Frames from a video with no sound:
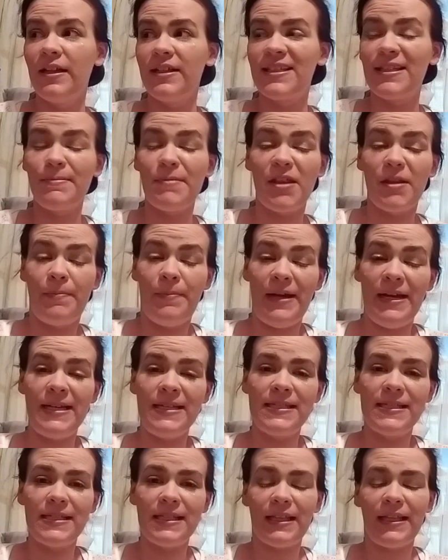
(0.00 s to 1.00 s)
Some of the
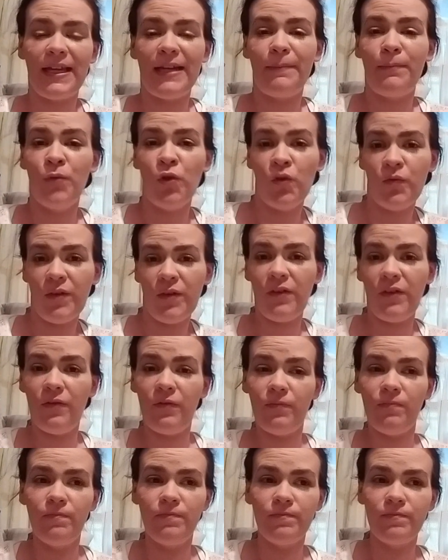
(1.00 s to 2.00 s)
best like movie
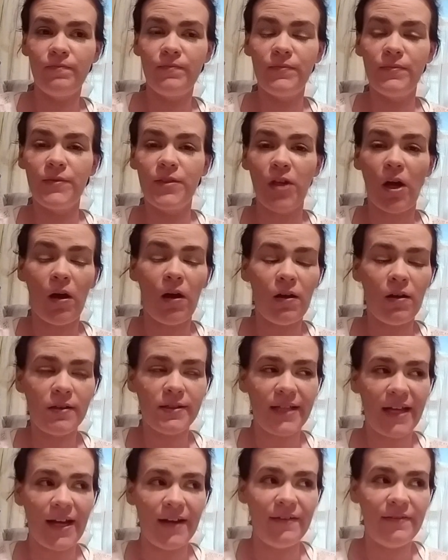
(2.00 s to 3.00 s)

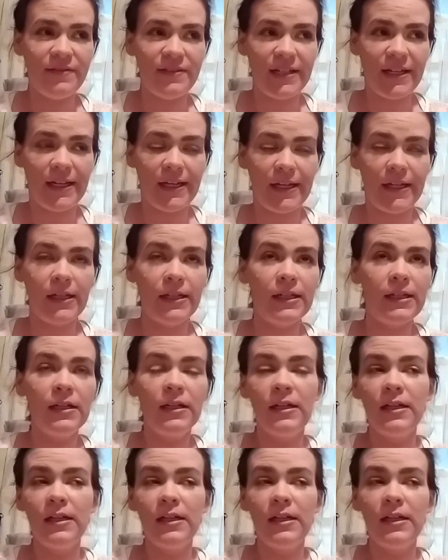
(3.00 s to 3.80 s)
dolls I've seen.